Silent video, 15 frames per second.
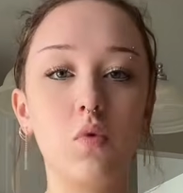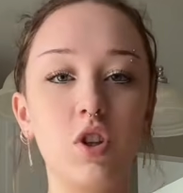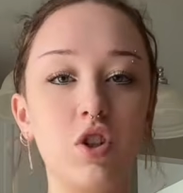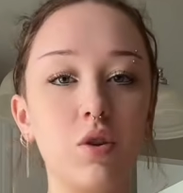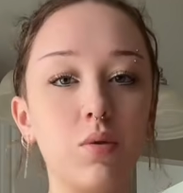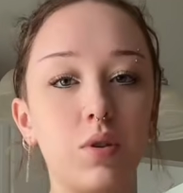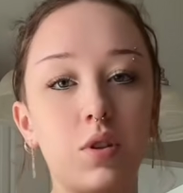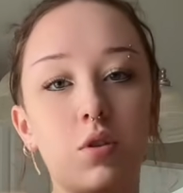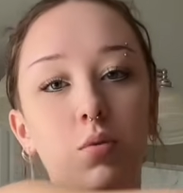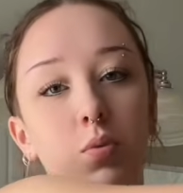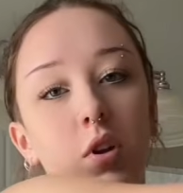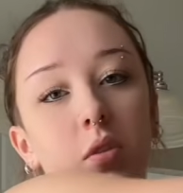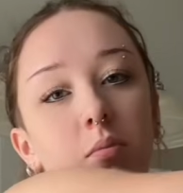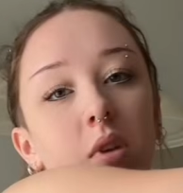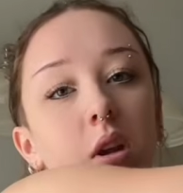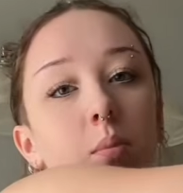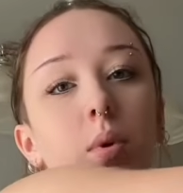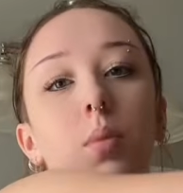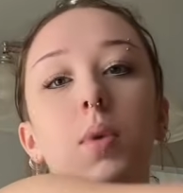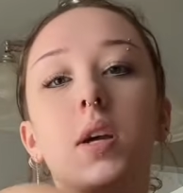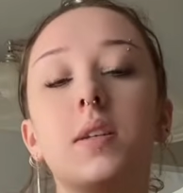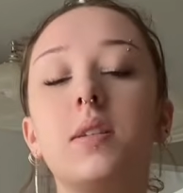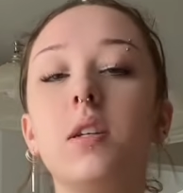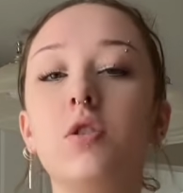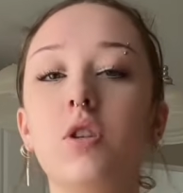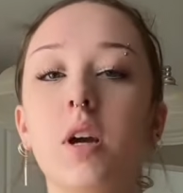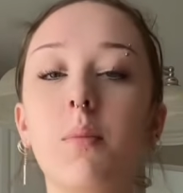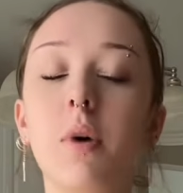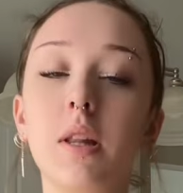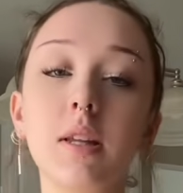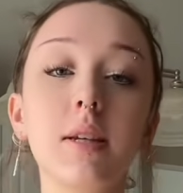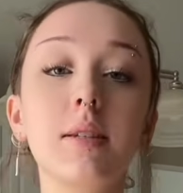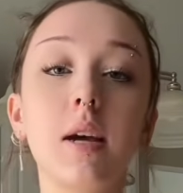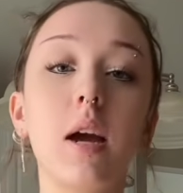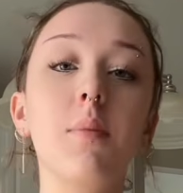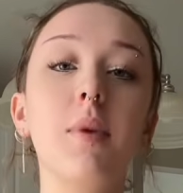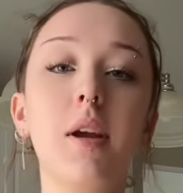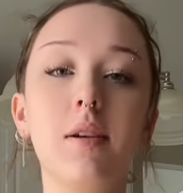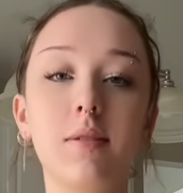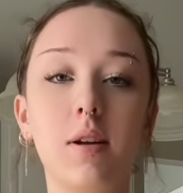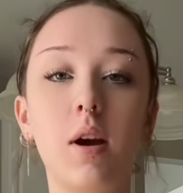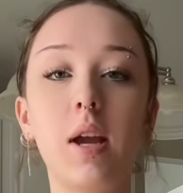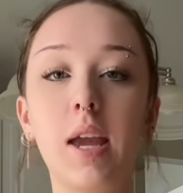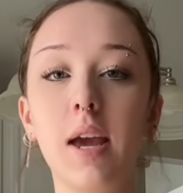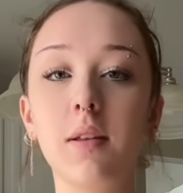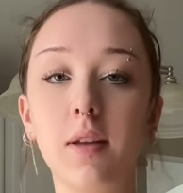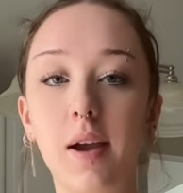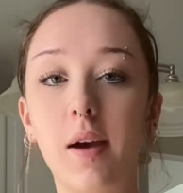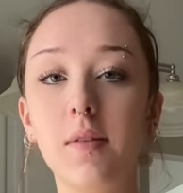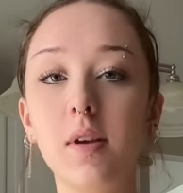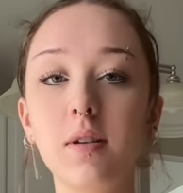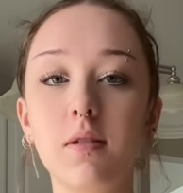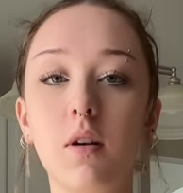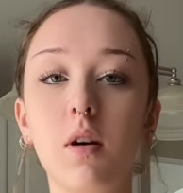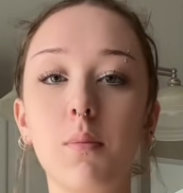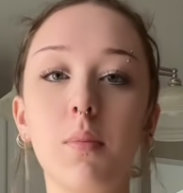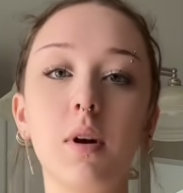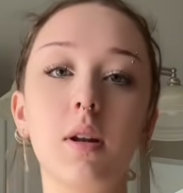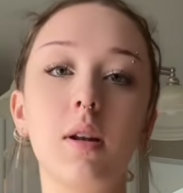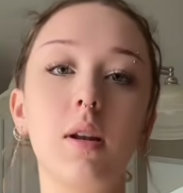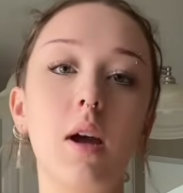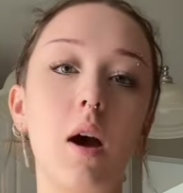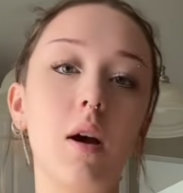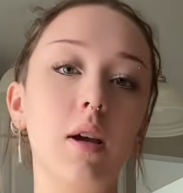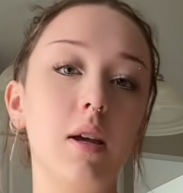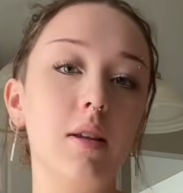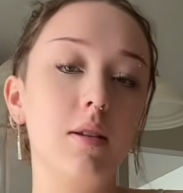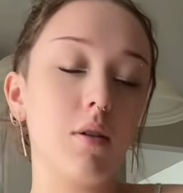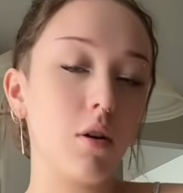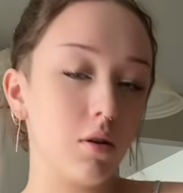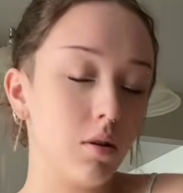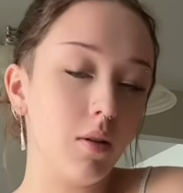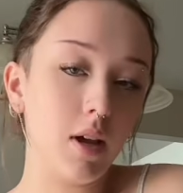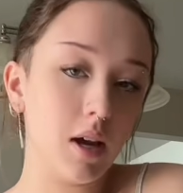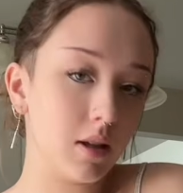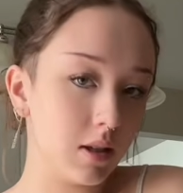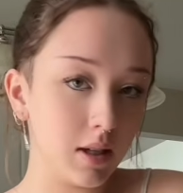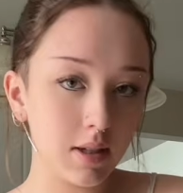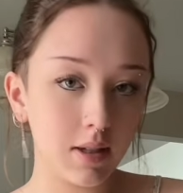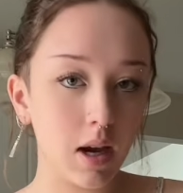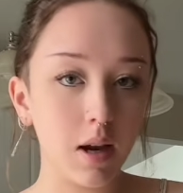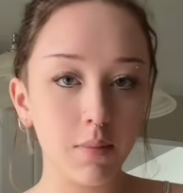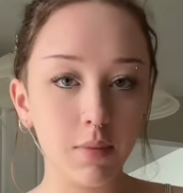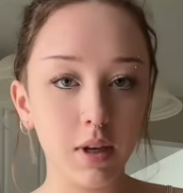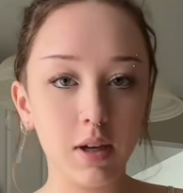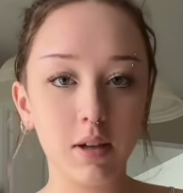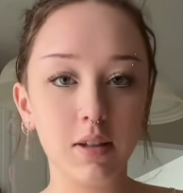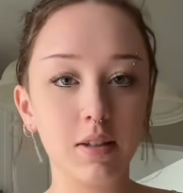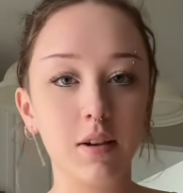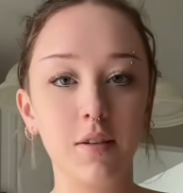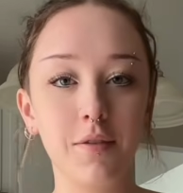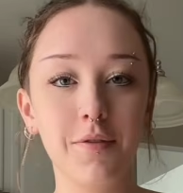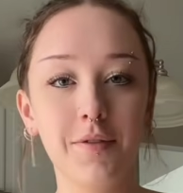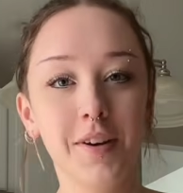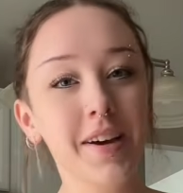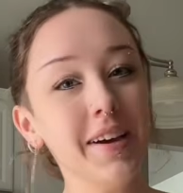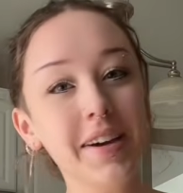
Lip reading: which it was stupid of me to put my CGM on this side because now I can't lay on this arm, but now it's hard to lay on this side because of